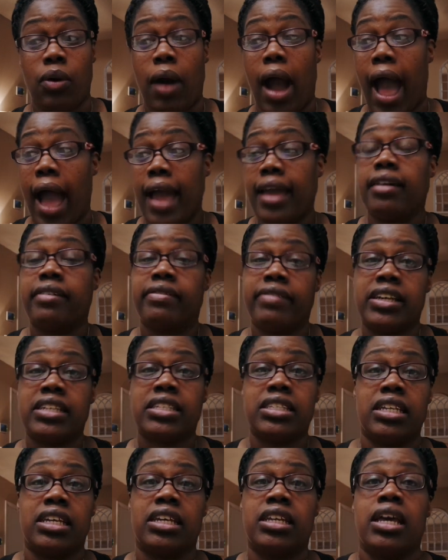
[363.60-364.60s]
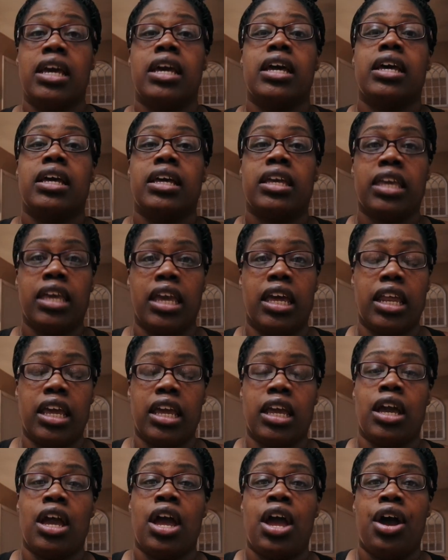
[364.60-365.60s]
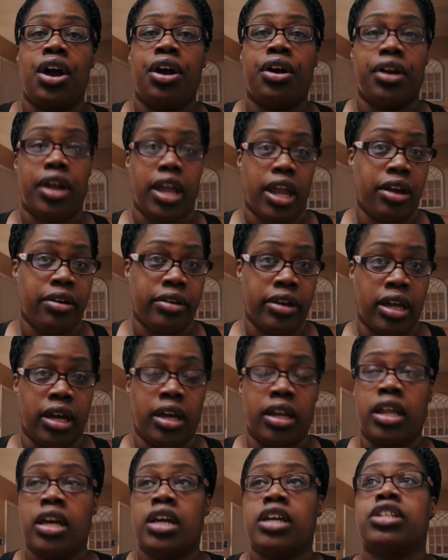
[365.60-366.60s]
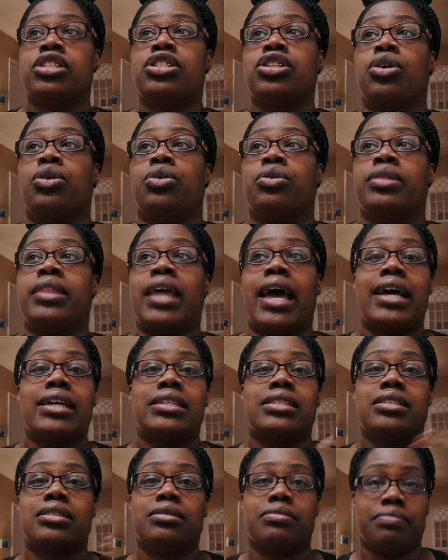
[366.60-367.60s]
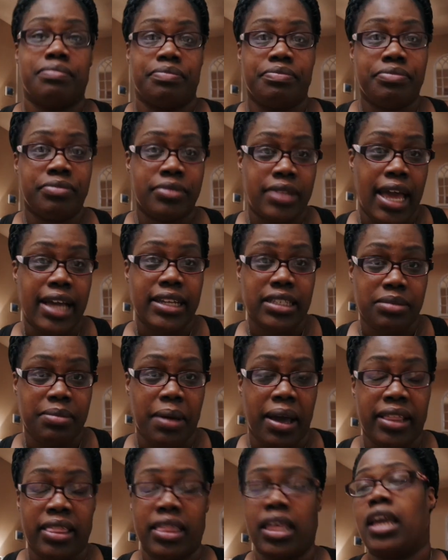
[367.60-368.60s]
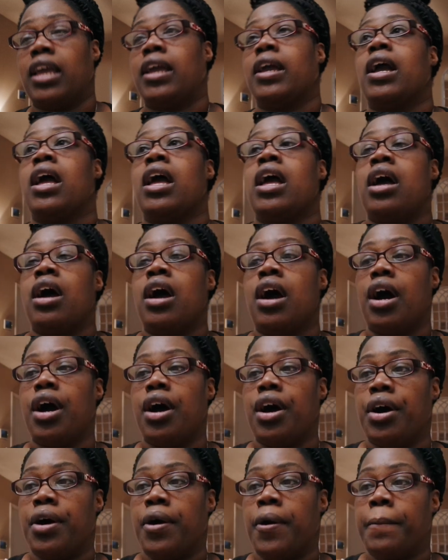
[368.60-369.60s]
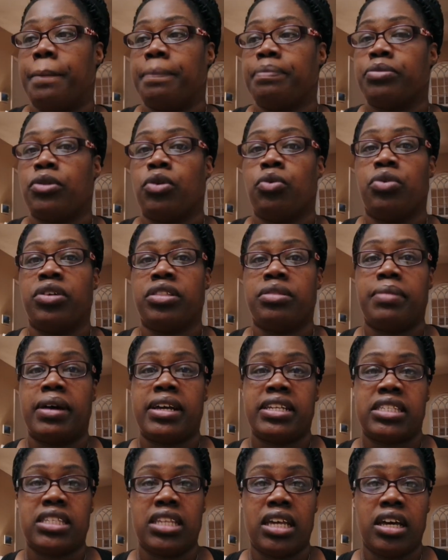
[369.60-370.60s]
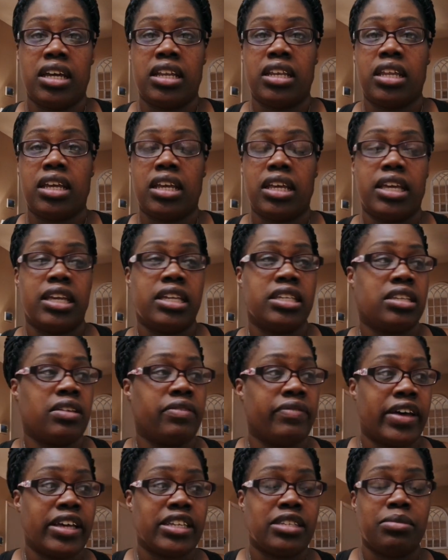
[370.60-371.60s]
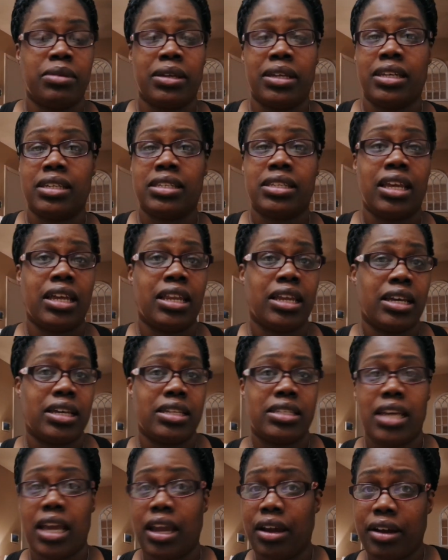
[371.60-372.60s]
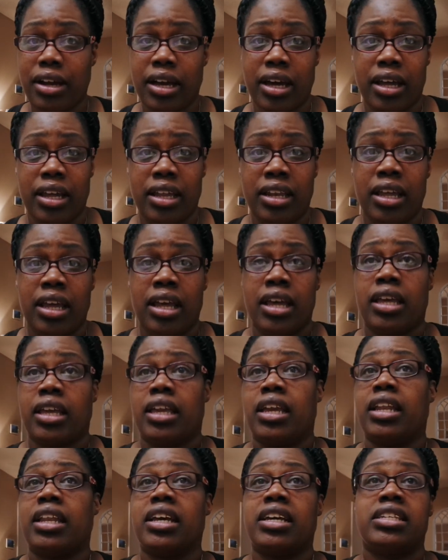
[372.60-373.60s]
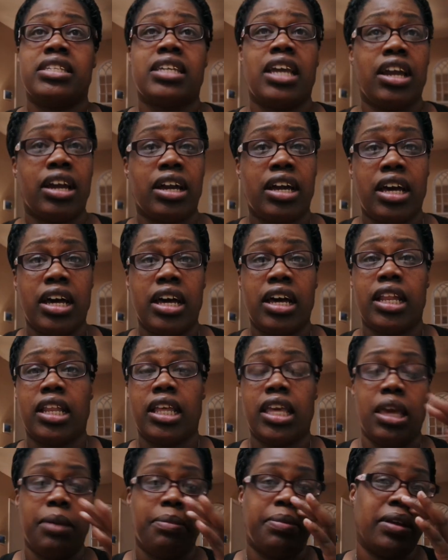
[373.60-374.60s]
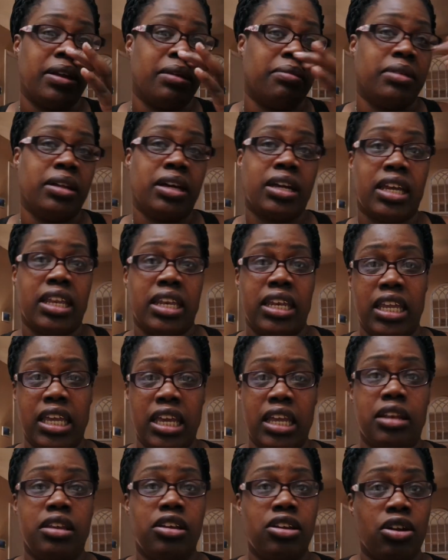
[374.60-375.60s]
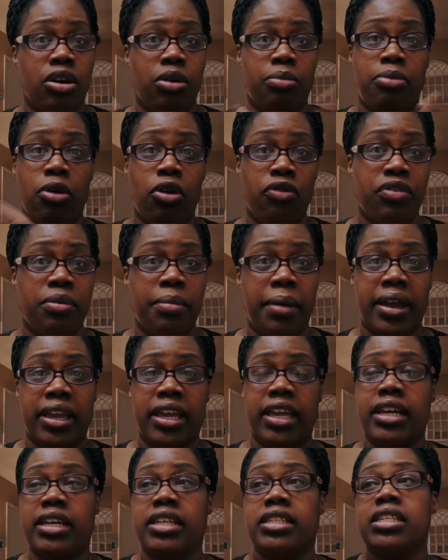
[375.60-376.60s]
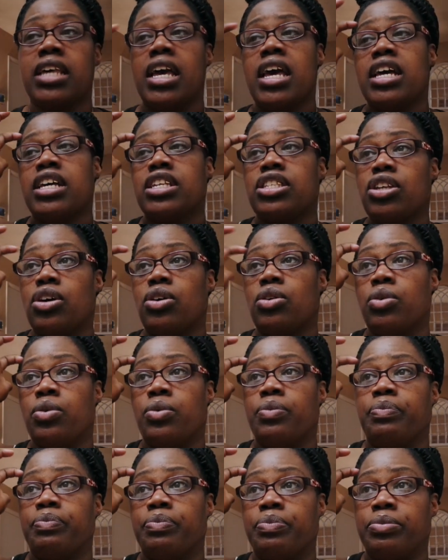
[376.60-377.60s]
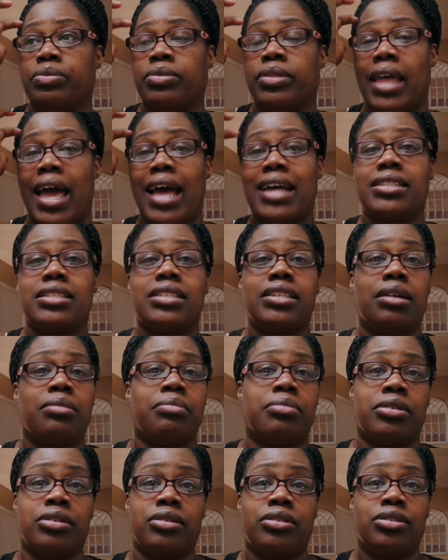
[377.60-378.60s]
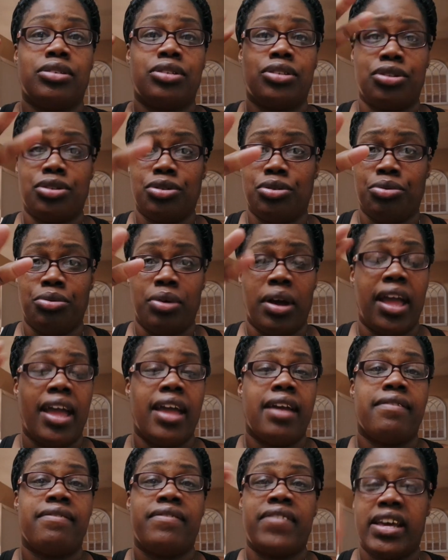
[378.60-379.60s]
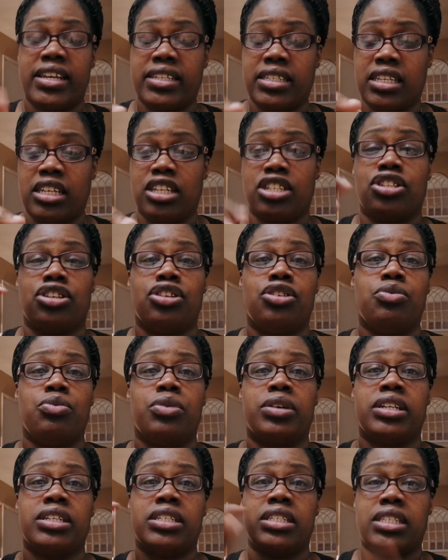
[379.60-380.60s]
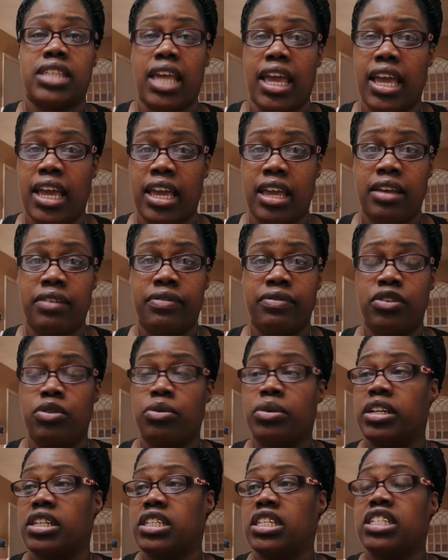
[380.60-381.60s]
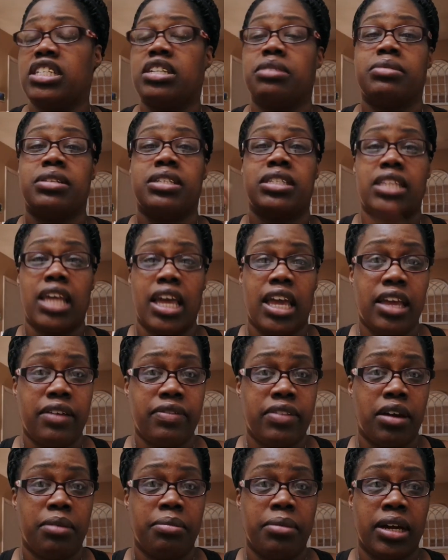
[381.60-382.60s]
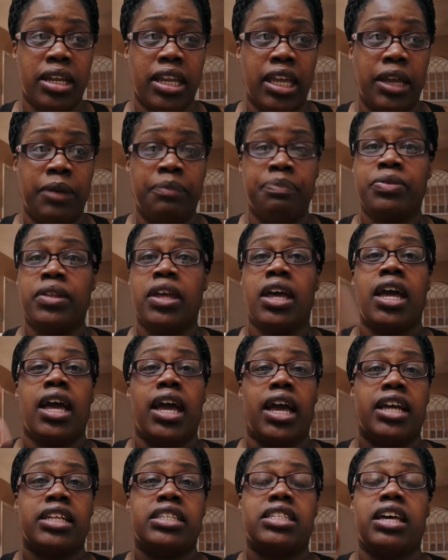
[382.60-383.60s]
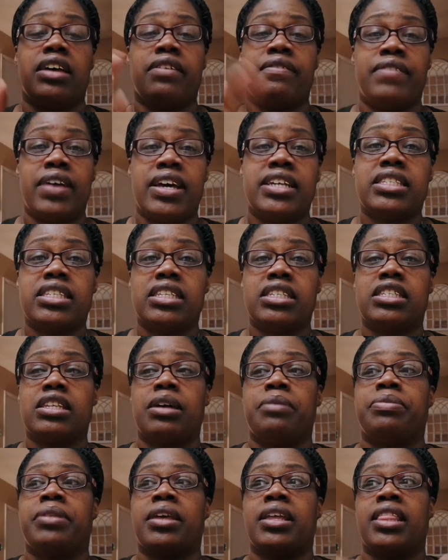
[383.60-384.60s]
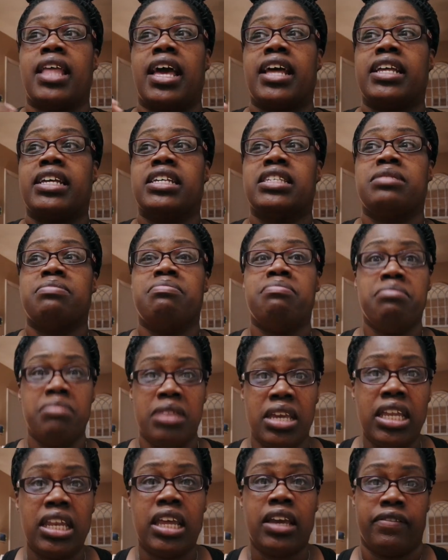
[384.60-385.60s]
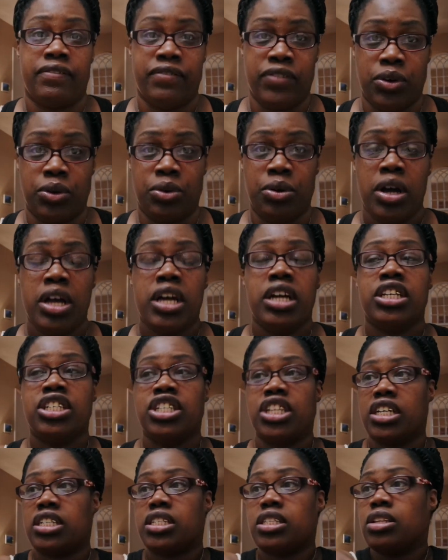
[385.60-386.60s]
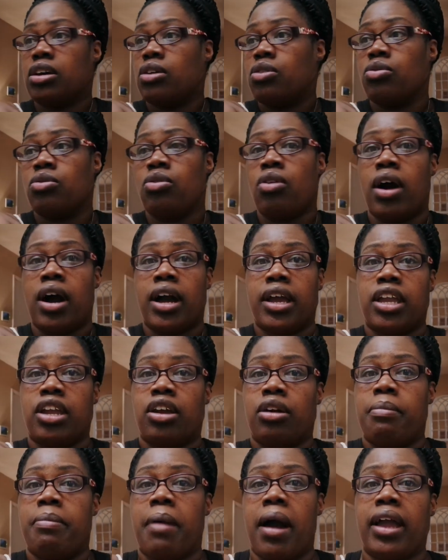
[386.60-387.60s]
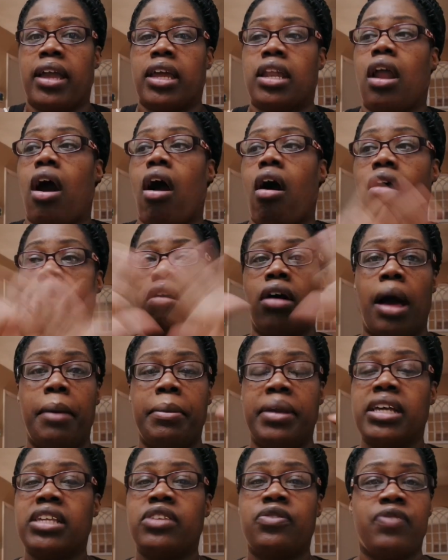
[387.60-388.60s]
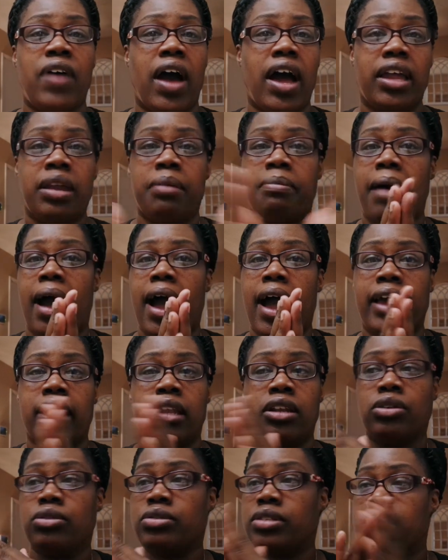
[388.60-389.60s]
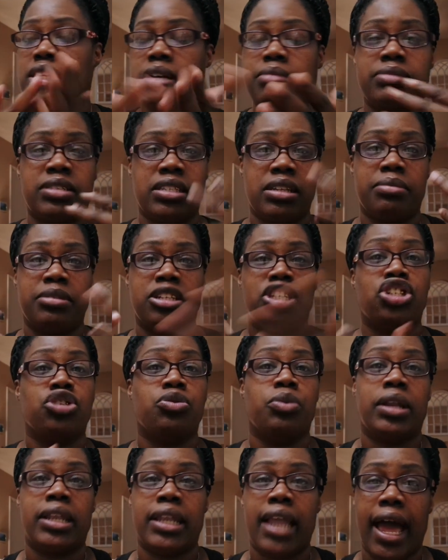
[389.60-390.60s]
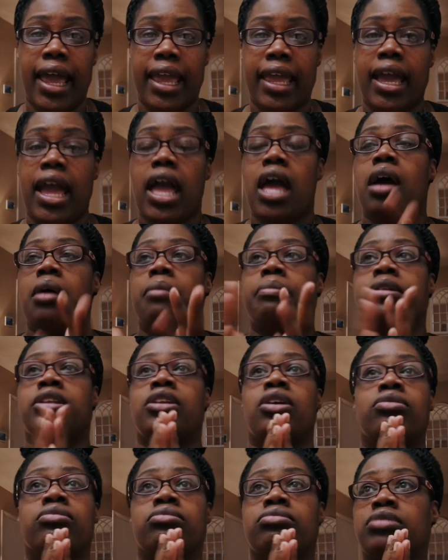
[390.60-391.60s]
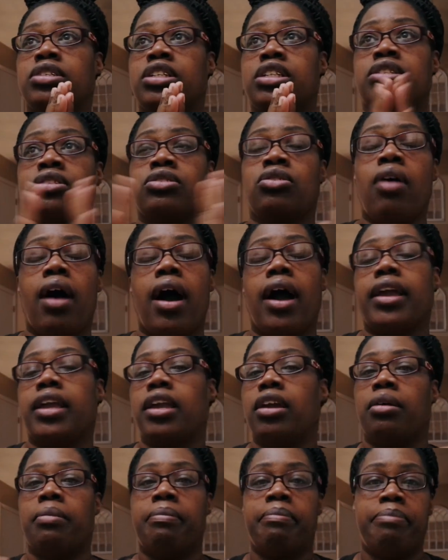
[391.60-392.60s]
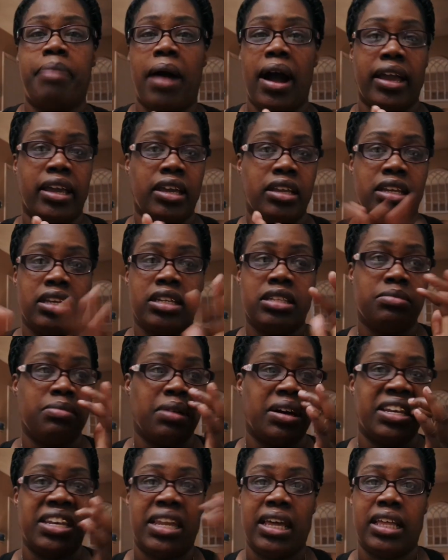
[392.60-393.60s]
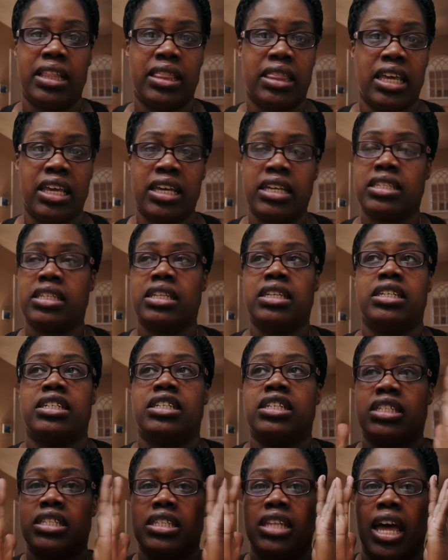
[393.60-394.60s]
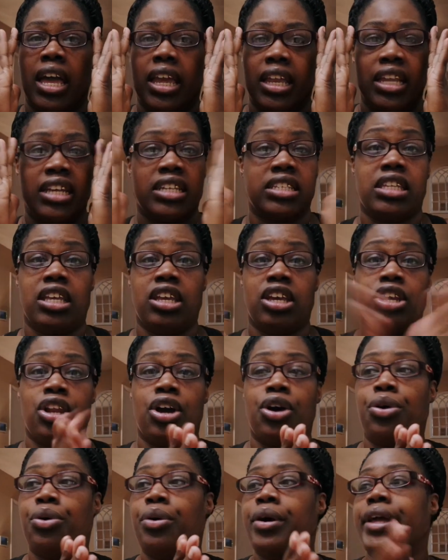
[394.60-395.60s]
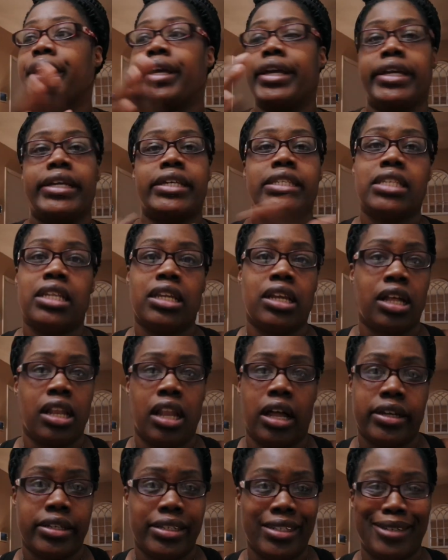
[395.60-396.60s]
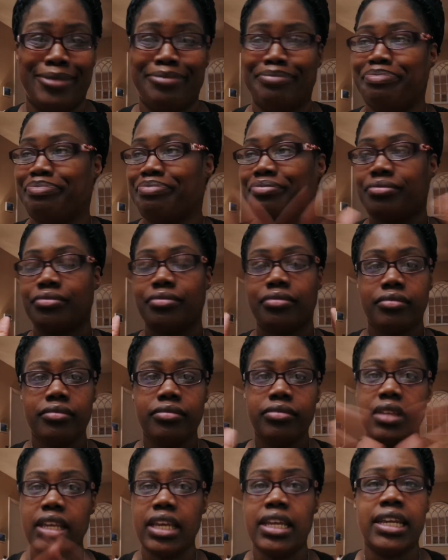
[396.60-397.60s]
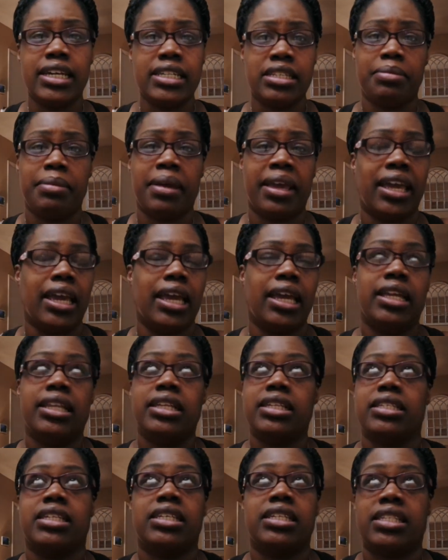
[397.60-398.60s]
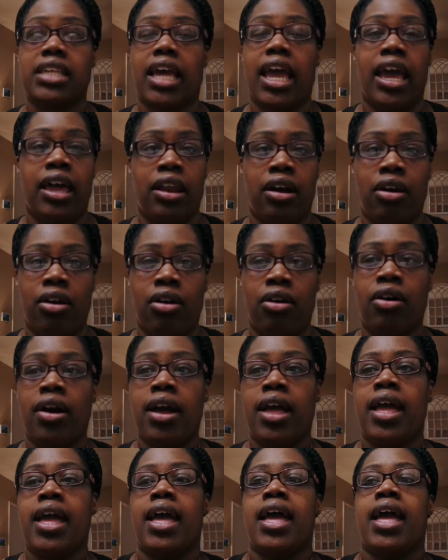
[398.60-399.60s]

So I invest in getting her hair done. So that's my thing. With my son, his investment is getting his hair cut. Getting his hair cut, keeping him looking neat, you know, both of my kids. So that's number 2, investing. So you want to save, you want to teach them to save their money and to invest in something that is meaningful. Just don't go out here buying all, I mean, it's fine to buy a little something that you would like, but don't just go out here buying these mundane things and it's just like, next thing you know, it's in the closet. It doesn't make any sense at all.